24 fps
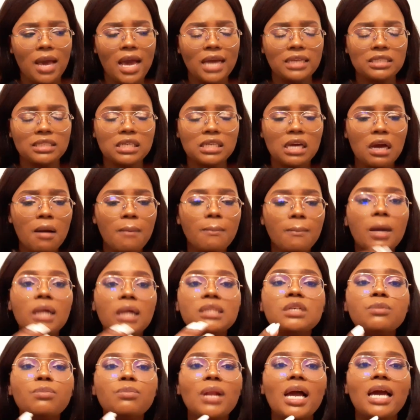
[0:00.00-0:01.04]
And
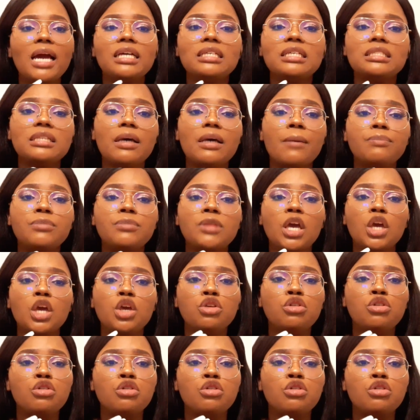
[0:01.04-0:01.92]
multiplying something,